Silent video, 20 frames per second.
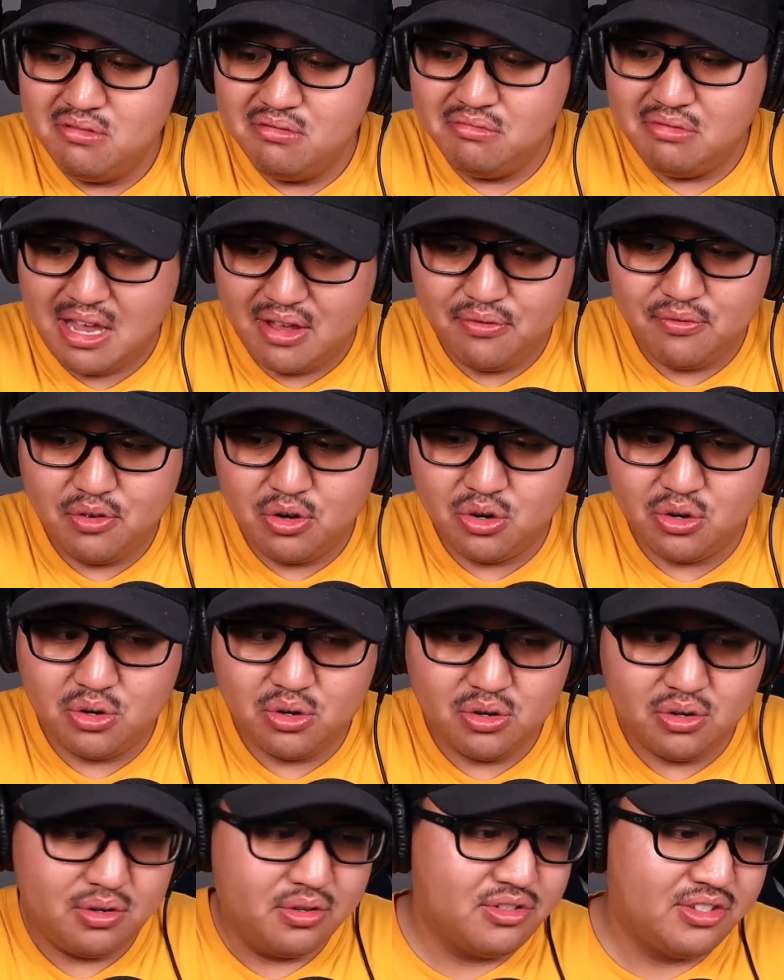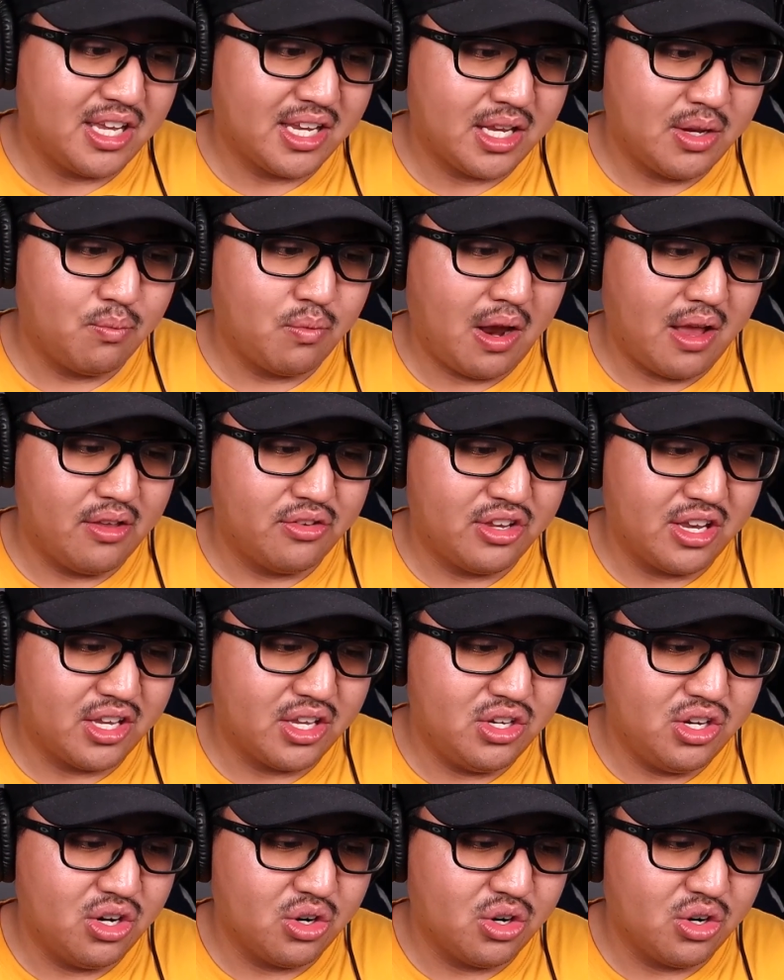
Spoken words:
with your second